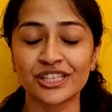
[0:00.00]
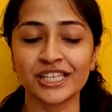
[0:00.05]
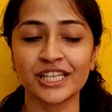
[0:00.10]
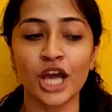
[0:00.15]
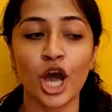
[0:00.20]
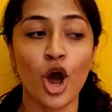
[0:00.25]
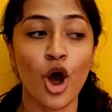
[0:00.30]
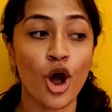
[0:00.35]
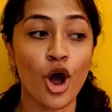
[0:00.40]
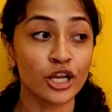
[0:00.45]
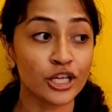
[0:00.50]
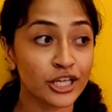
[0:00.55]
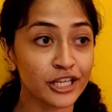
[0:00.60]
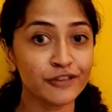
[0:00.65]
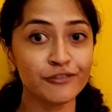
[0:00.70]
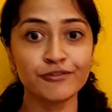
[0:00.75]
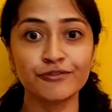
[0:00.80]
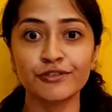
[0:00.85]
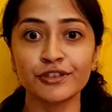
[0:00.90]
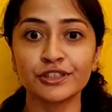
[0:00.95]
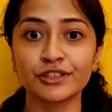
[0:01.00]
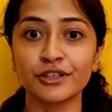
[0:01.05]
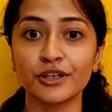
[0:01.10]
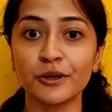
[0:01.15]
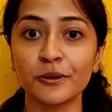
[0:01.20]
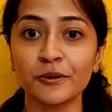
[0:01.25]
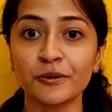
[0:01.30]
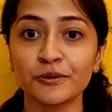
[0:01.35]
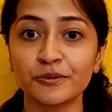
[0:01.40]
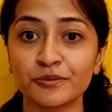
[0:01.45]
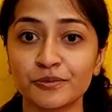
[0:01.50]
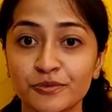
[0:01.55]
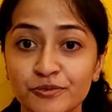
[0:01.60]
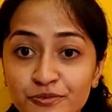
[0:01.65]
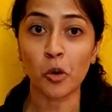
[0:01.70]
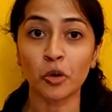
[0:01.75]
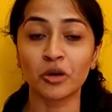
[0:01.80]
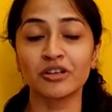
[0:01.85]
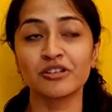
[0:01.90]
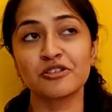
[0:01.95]
three, live with a
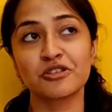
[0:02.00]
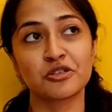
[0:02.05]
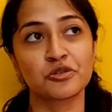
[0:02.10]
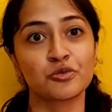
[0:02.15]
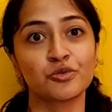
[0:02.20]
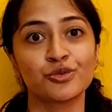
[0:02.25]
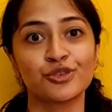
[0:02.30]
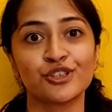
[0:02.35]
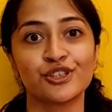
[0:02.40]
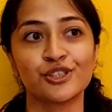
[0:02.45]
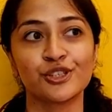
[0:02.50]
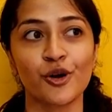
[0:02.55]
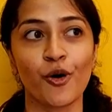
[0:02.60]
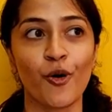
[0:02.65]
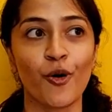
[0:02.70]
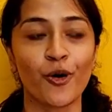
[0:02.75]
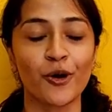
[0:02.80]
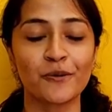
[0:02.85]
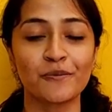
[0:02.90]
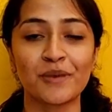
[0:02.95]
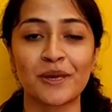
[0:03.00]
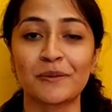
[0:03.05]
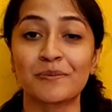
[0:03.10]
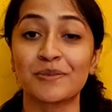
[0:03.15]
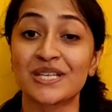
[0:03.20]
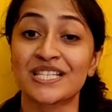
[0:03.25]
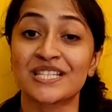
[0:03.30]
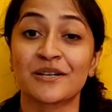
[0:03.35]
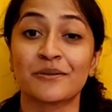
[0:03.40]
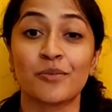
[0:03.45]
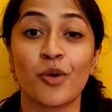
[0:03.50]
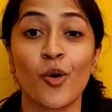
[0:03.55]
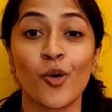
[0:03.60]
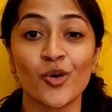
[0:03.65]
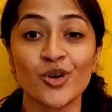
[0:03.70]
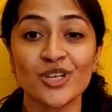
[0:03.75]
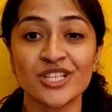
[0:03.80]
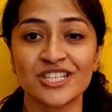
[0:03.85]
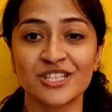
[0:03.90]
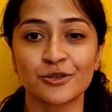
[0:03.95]
local student or maybe some
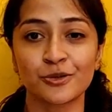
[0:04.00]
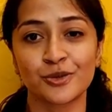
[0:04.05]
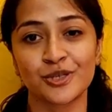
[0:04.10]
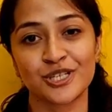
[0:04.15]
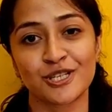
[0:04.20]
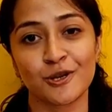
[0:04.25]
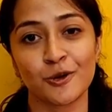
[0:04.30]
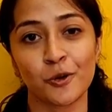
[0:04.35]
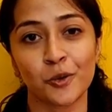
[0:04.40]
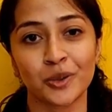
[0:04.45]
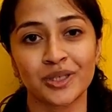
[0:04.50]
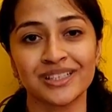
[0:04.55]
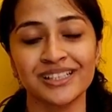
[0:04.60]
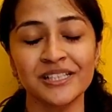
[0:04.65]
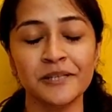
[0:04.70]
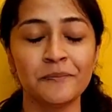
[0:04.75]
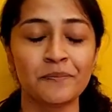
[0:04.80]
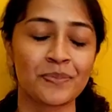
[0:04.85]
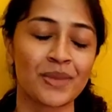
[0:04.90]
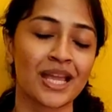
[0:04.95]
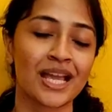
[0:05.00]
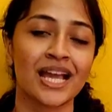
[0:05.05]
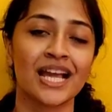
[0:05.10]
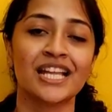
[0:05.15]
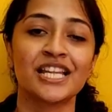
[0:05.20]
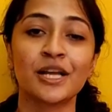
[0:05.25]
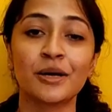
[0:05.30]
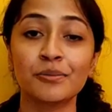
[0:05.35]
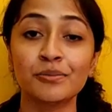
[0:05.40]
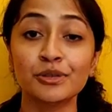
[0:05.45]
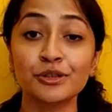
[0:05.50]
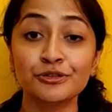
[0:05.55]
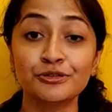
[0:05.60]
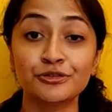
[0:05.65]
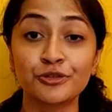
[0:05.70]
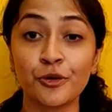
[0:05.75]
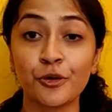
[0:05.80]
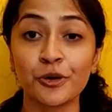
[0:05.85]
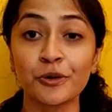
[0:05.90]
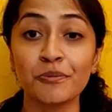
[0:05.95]
host who is local. Number
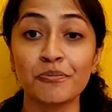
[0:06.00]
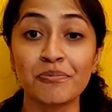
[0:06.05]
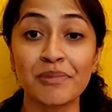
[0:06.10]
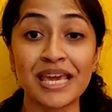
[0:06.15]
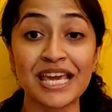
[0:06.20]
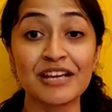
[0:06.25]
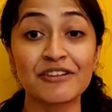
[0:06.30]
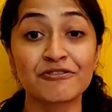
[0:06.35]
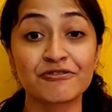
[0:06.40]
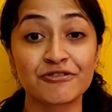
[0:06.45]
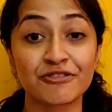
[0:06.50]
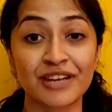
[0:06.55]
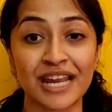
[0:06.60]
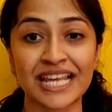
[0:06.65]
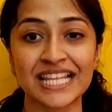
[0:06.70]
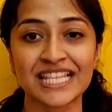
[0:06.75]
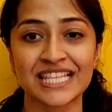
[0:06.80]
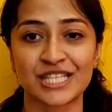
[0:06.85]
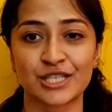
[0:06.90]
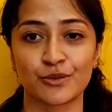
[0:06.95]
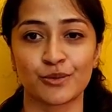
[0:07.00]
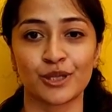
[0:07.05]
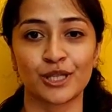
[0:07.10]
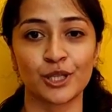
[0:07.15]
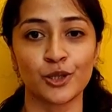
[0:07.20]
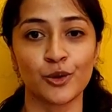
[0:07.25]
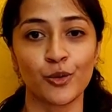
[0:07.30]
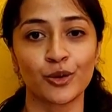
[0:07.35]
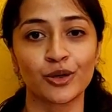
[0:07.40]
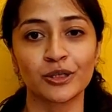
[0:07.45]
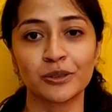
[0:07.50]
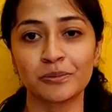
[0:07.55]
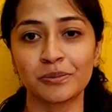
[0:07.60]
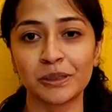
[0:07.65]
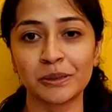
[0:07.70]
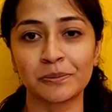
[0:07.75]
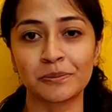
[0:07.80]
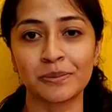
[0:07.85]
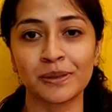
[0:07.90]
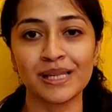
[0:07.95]
four, make friends with local
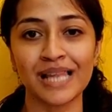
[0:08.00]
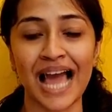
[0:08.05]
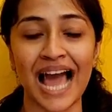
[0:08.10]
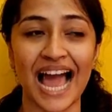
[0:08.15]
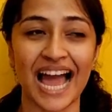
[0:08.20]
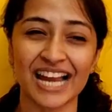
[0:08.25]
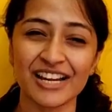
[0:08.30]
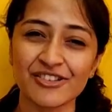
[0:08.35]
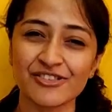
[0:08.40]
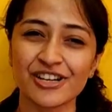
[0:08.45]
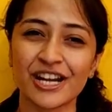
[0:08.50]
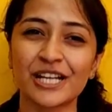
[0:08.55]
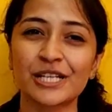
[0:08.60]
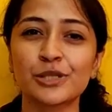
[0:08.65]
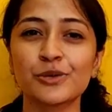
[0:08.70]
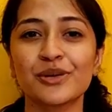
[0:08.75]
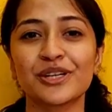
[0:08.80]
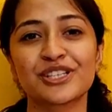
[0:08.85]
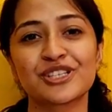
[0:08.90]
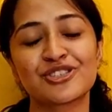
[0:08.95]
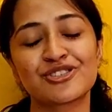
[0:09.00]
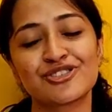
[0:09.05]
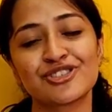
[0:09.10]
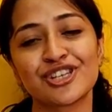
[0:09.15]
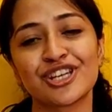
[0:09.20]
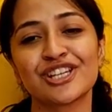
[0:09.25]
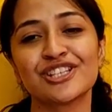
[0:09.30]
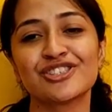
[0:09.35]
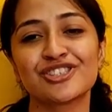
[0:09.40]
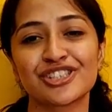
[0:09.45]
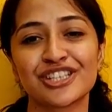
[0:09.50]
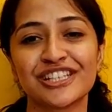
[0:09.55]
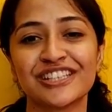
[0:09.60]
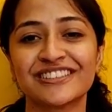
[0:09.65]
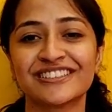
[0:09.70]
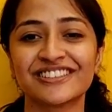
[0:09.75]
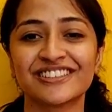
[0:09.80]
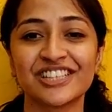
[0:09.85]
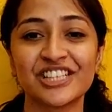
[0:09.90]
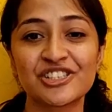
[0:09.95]
people and try to exchange
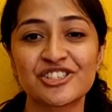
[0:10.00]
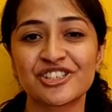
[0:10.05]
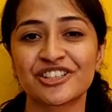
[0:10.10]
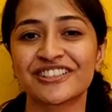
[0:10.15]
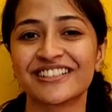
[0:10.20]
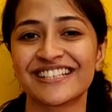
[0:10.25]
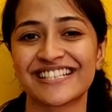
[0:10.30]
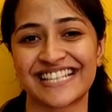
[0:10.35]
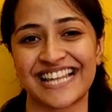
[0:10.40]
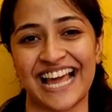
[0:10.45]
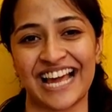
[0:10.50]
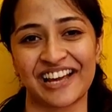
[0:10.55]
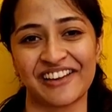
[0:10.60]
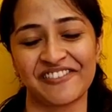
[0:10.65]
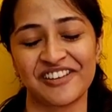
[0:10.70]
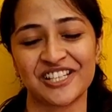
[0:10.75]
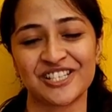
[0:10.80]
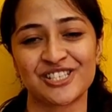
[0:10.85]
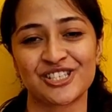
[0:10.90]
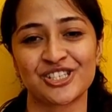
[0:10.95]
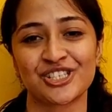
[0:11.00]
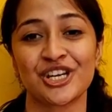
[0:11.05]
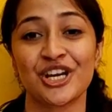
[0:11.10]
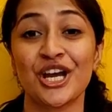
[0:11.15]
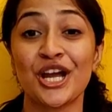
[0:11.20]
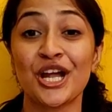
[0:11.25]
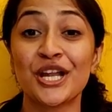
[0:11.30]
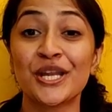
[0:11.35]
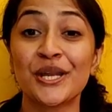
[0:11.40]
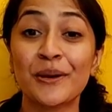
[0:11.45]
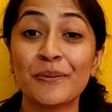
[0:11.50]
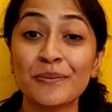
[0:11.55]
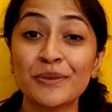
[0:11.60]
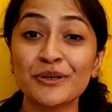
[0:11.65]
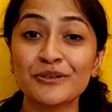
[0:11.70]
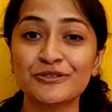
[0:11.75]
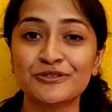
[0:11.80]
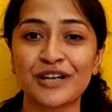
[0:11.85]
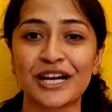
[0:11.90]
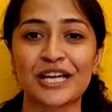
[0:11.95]
each other's language.
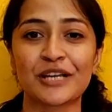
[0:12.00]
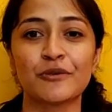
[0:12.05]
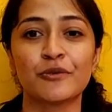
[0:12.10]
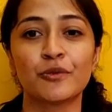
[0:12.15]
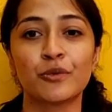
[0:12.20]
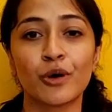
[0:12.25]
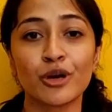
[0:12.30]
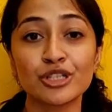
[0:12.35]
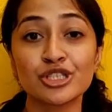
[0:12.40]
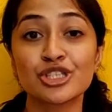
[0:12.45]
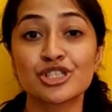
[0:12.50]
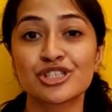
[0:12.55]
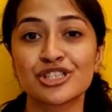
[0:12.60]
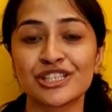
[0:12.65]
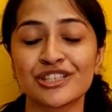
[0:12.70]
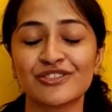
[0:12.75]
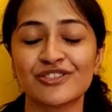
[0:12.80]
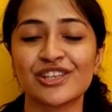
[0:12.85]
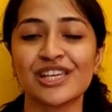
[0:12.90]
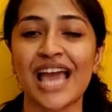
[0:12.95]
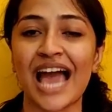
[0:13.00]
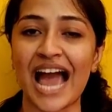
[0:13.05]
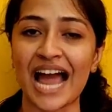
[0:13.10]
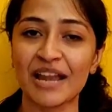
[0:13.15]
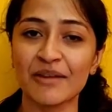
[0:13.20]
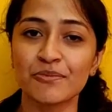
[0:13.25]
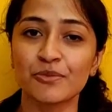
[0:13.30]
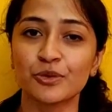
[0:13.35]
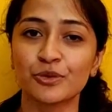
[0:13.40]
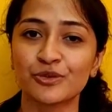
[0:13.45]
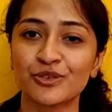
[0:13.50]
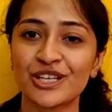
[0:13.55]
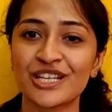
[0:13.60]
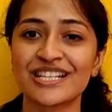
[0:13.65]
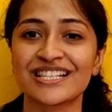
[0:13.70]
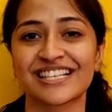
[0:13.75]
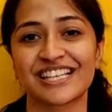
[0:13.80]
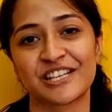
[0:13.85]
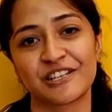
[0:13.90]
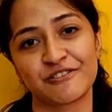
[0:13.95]
Number five, watch TV and
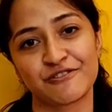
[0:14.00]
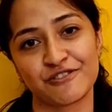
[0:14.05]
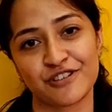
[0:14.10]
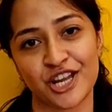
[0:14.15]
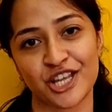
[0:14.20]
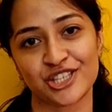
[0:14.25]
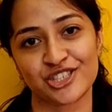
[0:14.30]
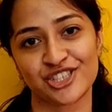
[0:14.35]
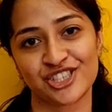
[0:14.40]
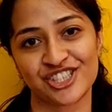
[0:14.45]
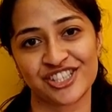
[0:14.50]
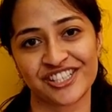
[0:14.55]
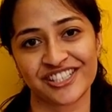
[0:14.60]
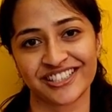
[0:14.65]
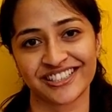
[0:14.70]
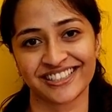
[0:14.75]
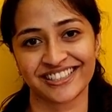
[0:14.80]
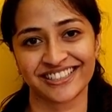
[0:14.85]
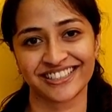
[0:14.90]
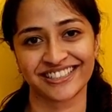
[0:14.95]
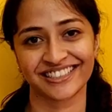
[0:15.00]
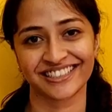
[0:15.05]
movies in French.